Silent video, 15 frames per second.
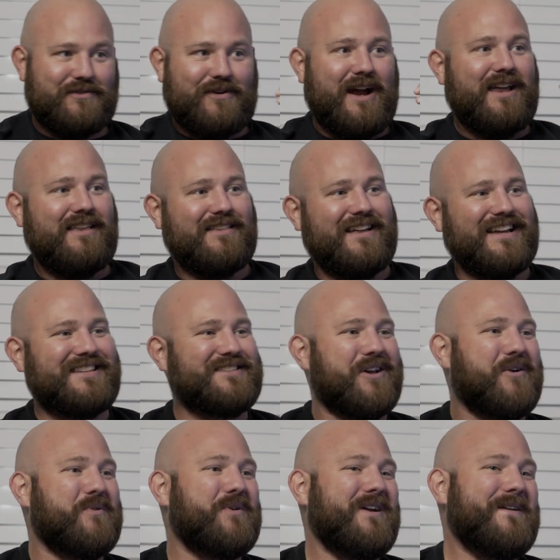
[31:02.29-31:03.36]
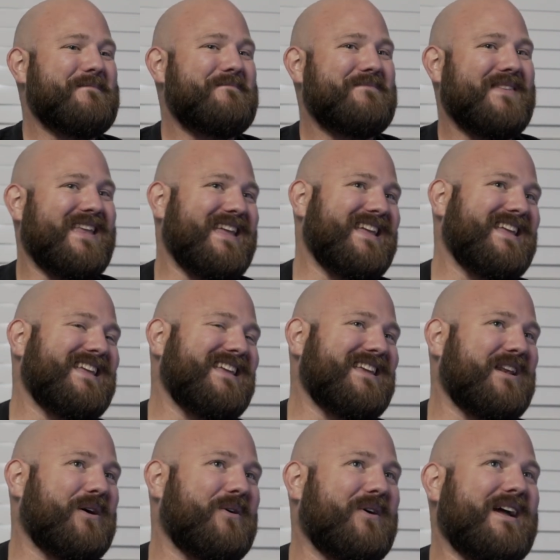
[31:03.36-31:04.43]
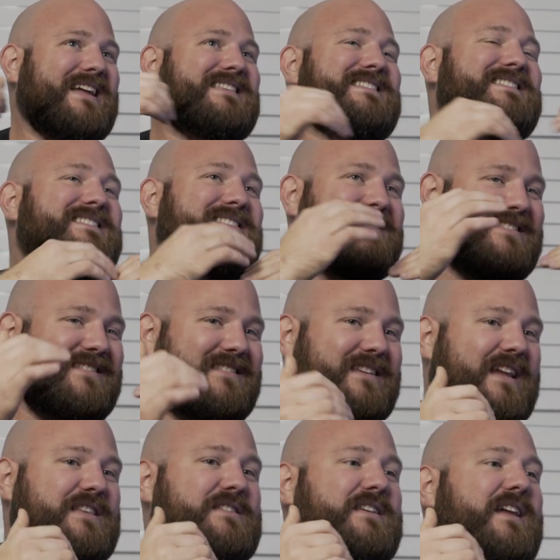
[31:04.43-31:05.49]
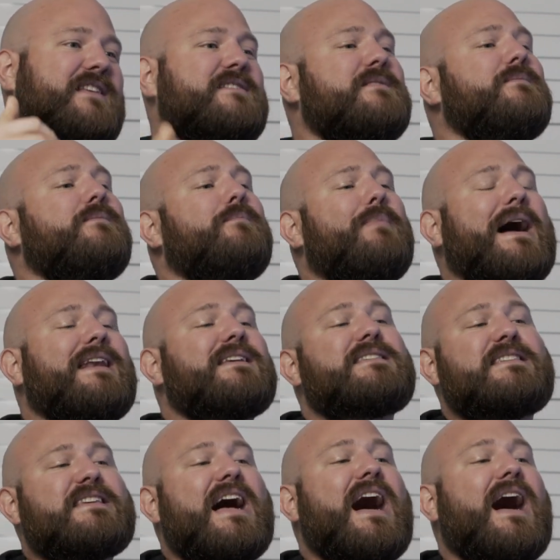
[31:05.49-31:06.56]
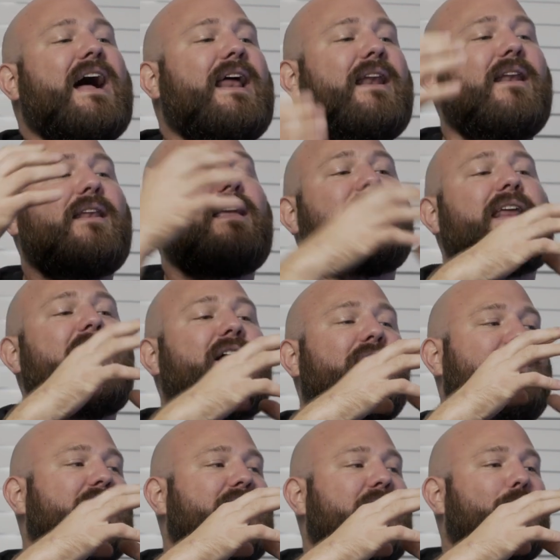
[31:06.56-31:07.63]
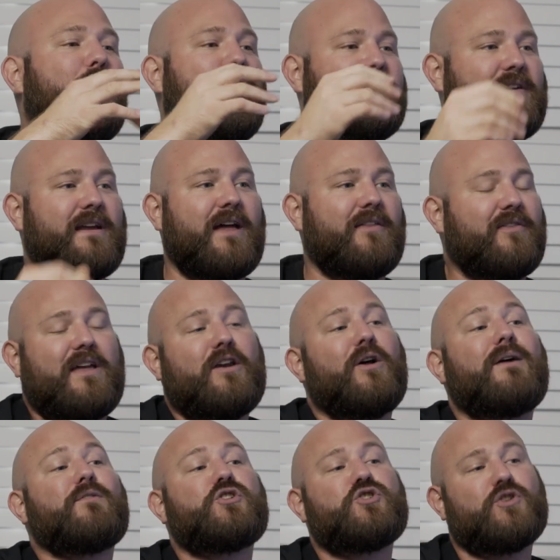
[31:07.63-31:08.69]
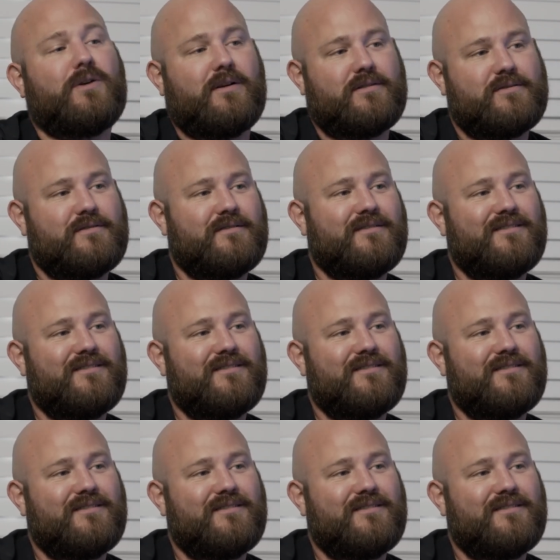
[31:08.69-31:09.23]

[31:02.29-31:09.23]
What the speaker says: right? Like, so, it's by design, inherently they work together. They don't have a choice.